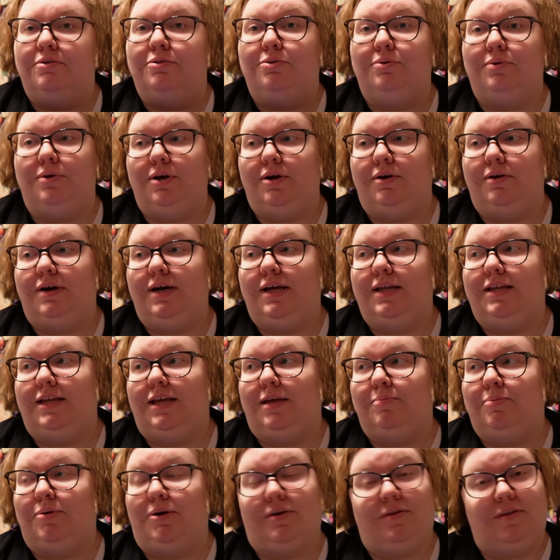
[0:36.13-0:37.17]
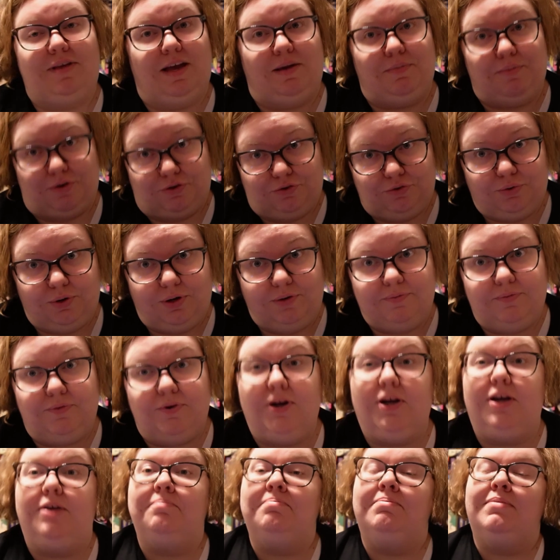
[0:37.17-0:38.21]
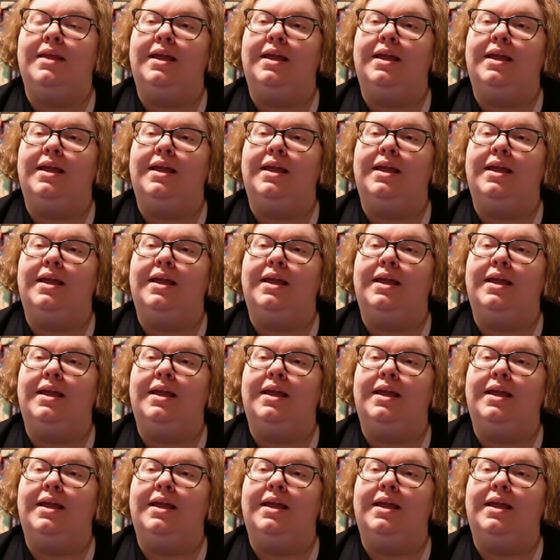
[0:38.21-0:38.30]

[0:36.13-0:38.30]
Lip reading: through the books I'm on tour for,